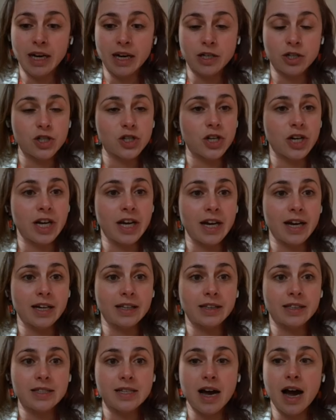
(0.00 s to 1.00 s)
country
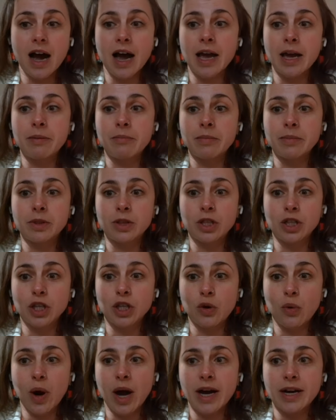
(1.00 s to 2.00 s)
at the time, the
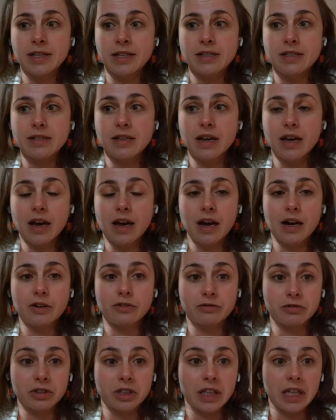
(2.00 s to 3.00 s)
U.S.
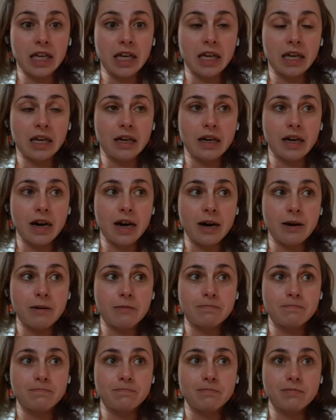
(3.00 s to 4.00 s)

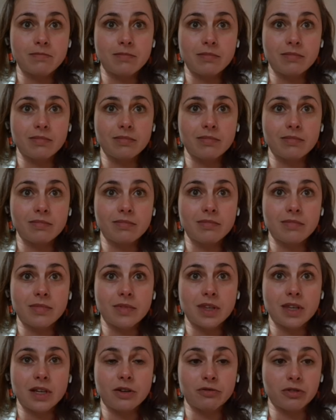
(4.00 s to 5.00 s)
really
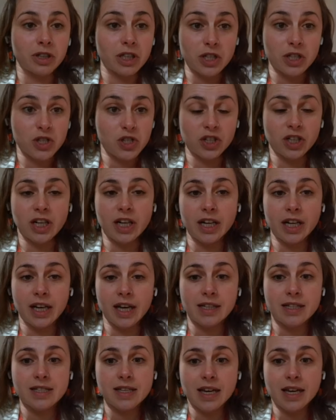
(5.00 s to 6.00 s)
stood
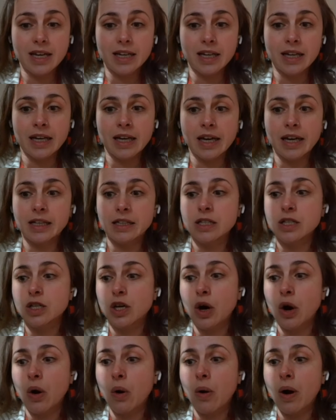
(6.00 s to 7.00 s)
against Haiti. And
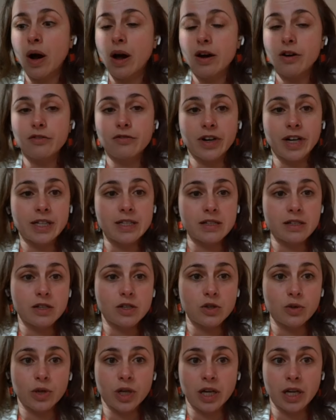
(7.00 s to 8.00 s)
so France
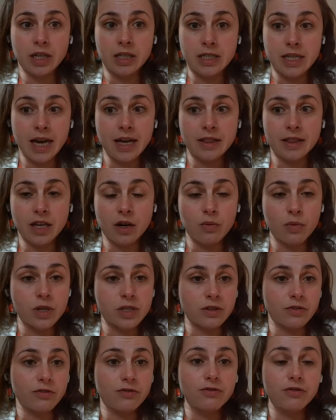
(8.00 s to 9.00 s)
extorted a debt that
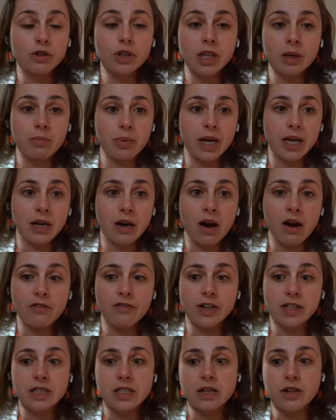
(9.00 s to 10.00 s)
wasn't fully paid off
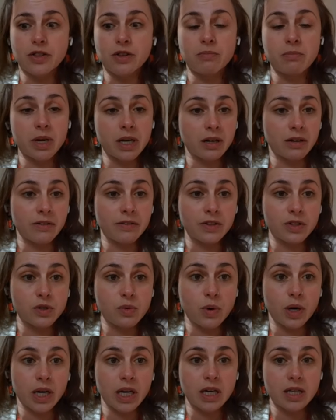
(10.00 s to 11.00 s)
until the middle of the
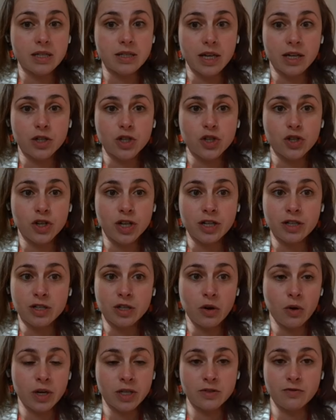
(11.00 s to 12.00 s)
20th century.
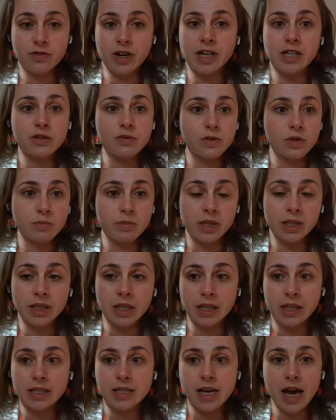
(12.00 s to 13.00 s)
So as France was
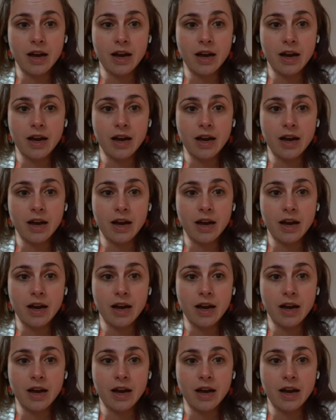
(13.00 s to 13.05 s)
building its